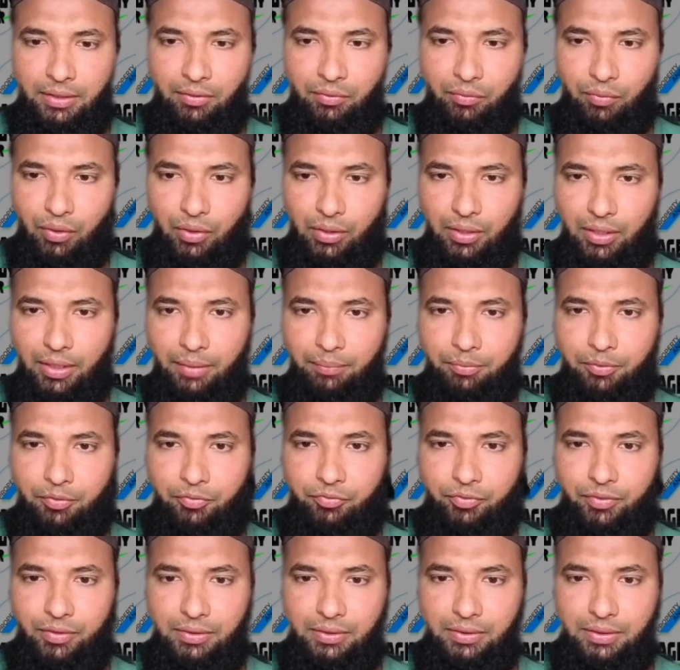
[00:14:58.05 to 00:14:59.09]
what type
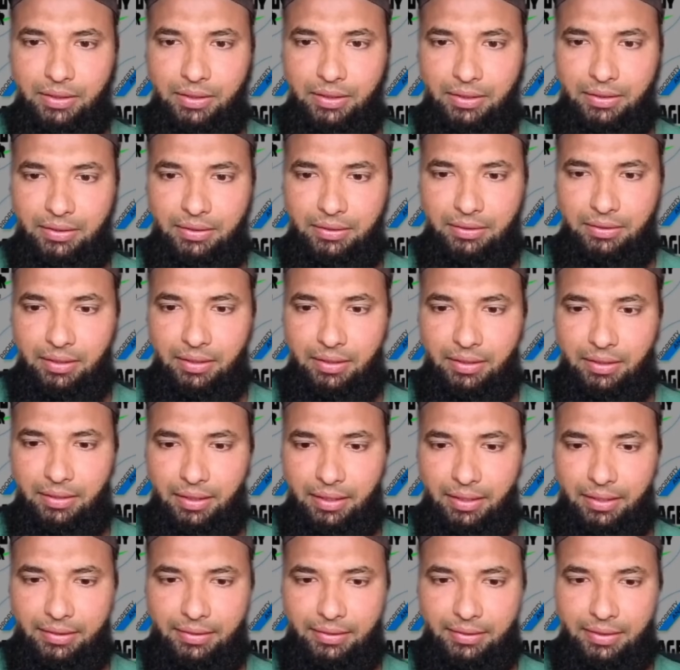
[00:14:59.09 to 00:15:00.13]
of risk is there,
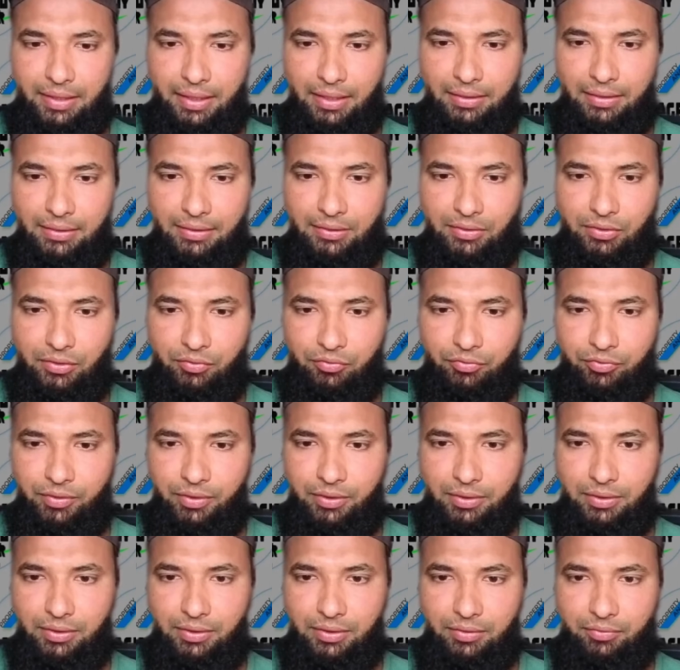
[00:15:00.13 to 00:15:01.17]
any chances of
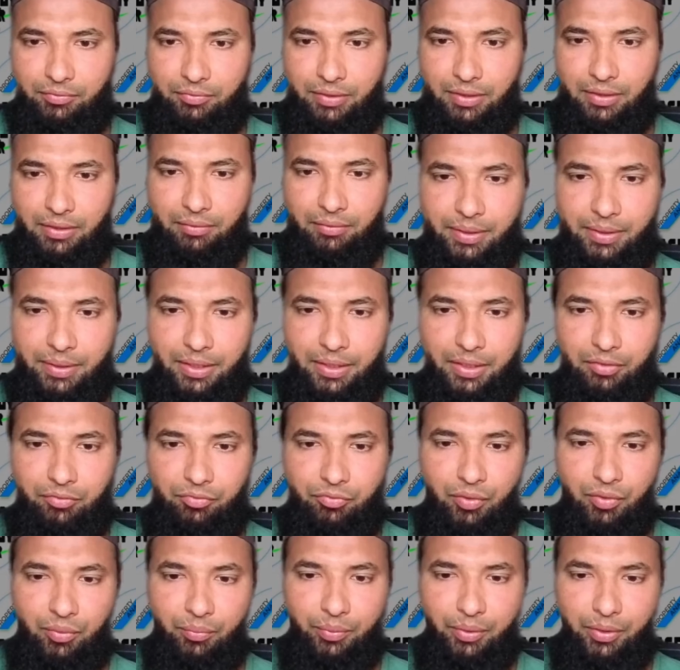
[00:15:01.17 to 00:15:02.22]
risk we'll
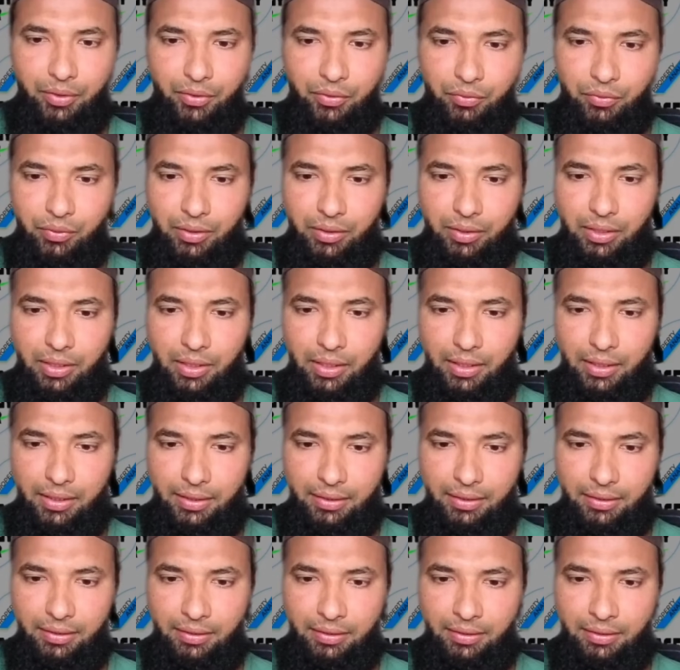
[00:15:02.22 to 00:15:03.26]
informing you
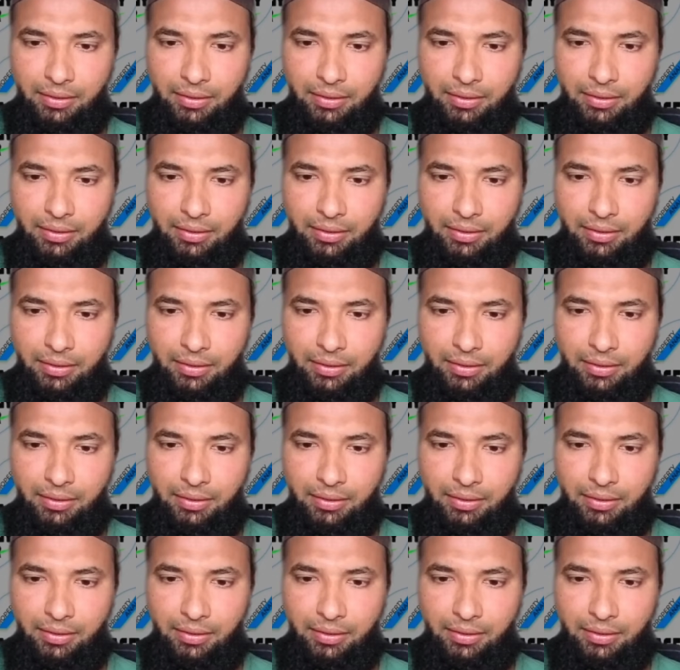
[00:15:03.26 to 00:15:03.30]
regarding.